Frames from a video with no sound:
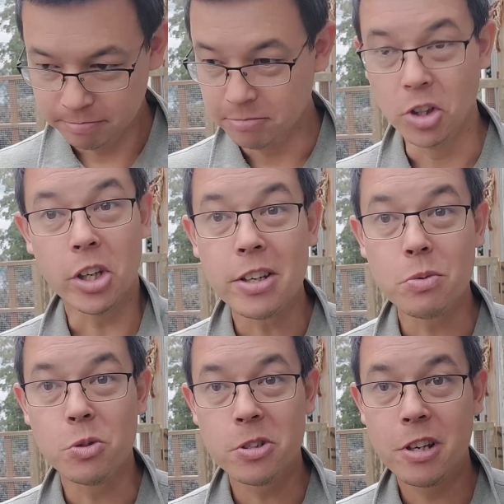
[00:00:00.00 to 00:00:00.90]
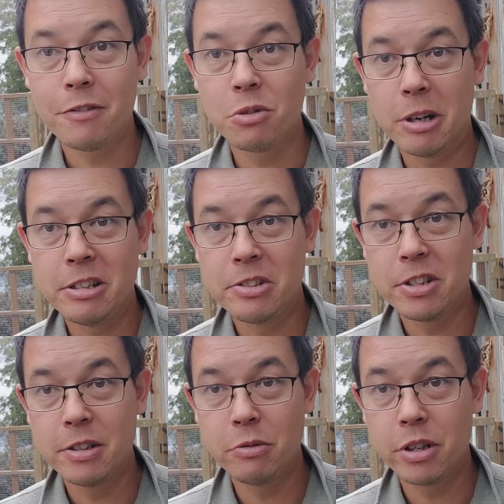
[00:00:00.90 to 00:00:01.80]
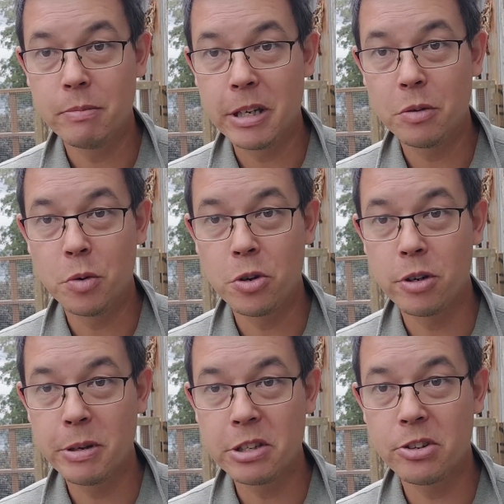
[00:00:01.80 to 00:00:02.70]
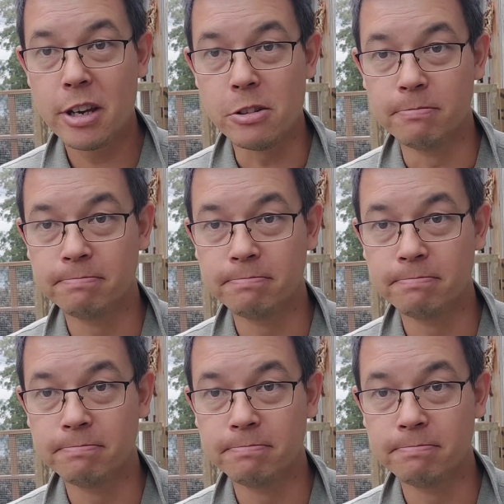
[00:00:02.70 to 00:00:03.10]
And I guess we'll just have to wait and see if we can make it work on a bigger scale.